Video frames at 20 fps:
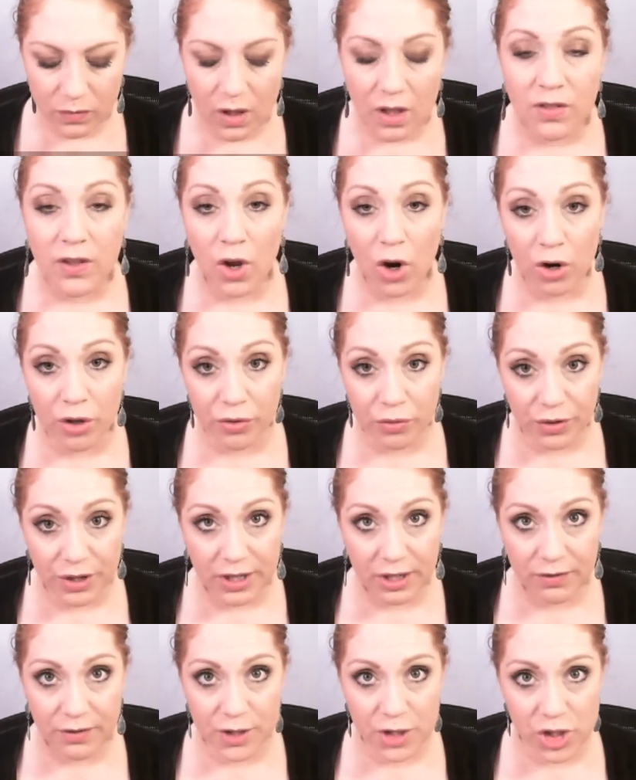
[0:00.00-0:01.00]
they are three
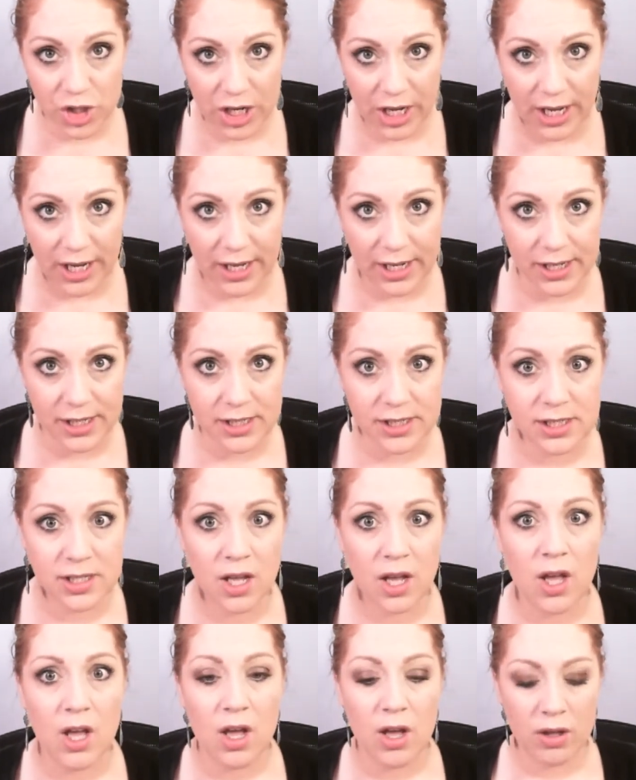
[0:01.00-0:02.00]
different shades
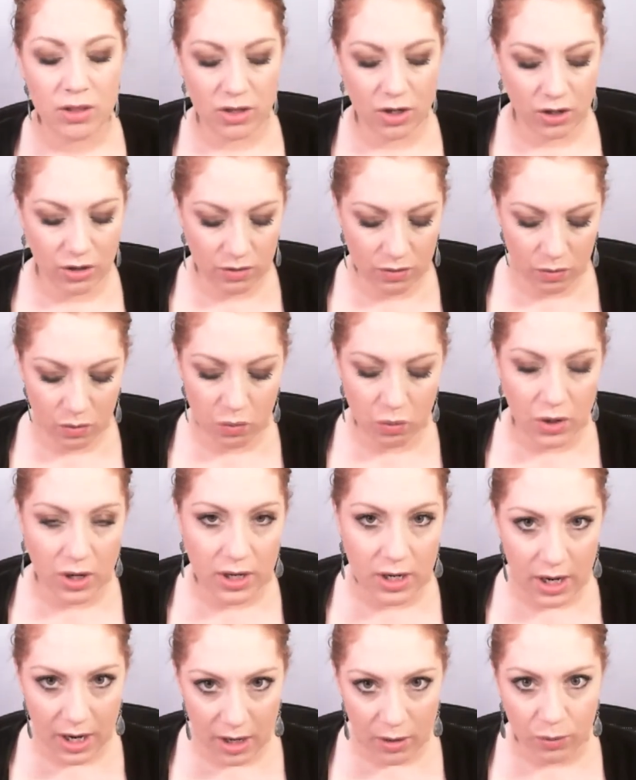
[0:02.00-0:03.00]
they're what
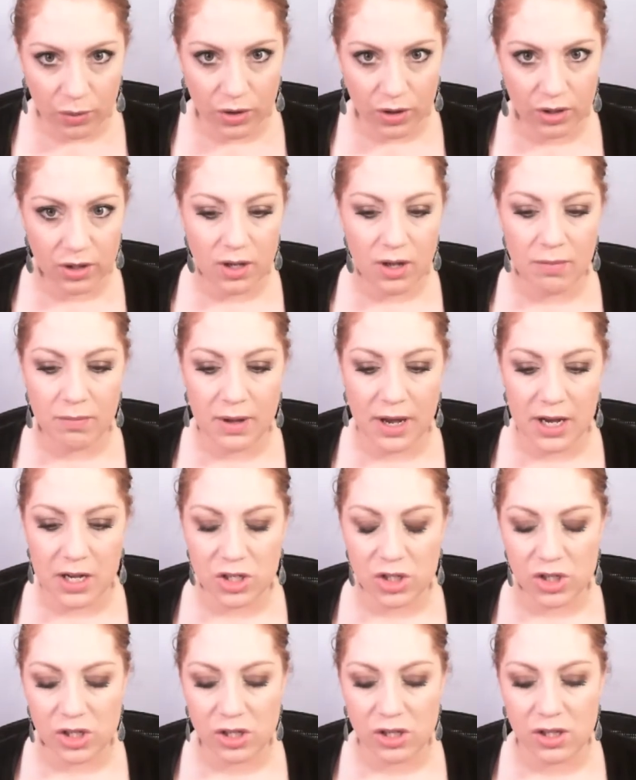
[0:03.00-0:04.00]
I would
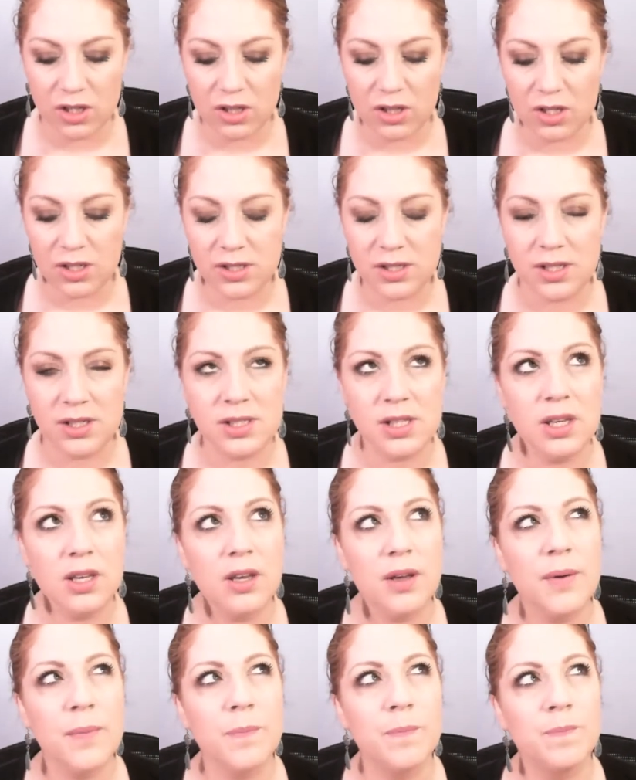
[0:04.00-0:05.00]
imagine that this, it's like
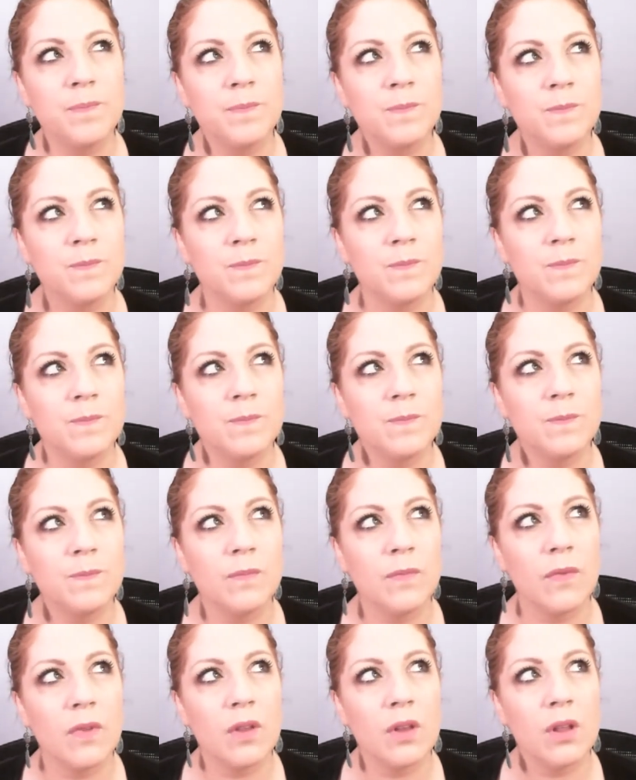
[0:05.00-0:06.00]
um,
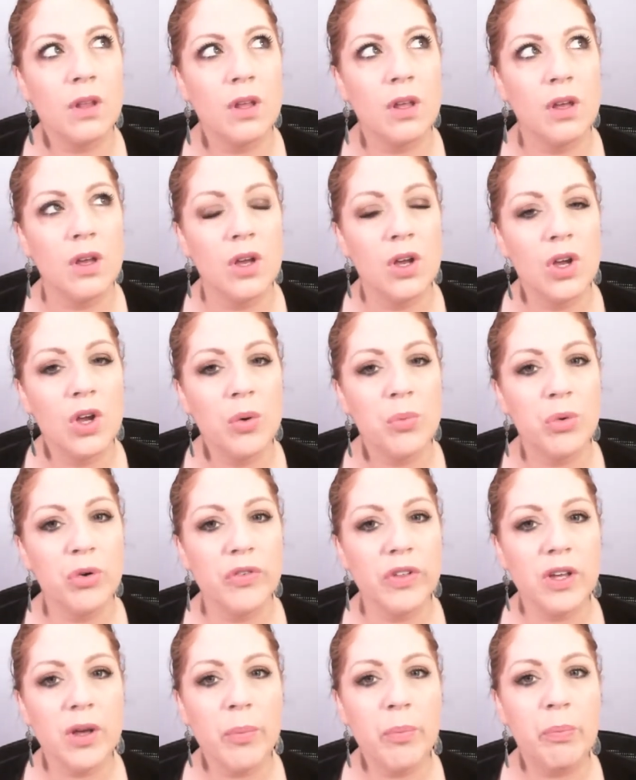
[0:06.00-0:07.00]
more of
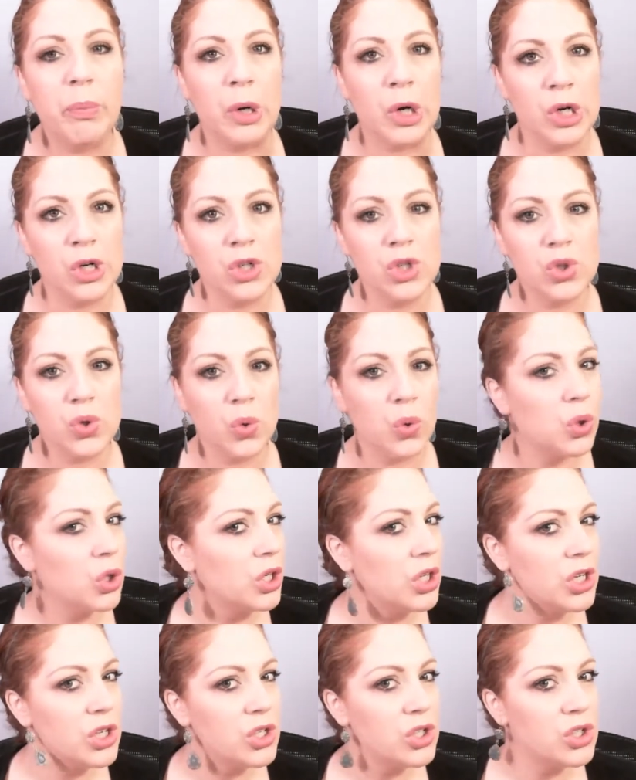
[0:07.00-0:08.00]
like a burnt
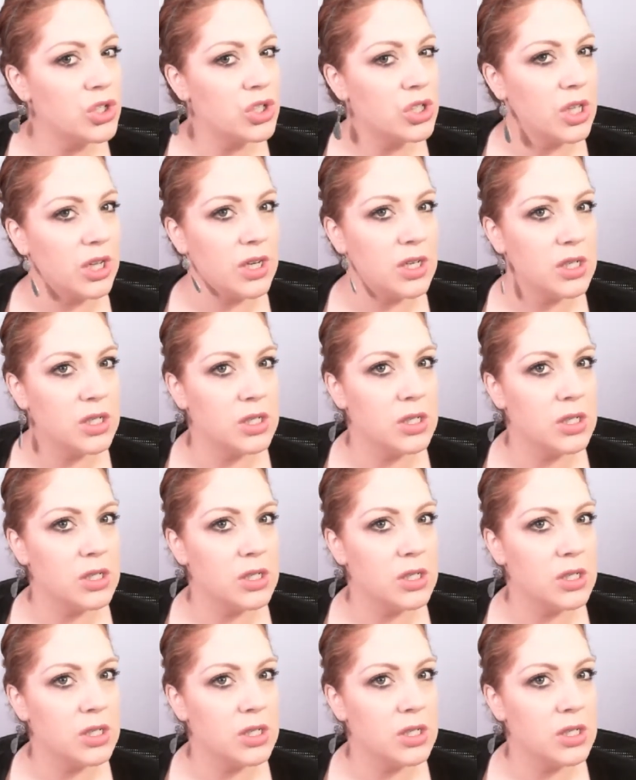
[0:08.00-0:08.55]
orange, like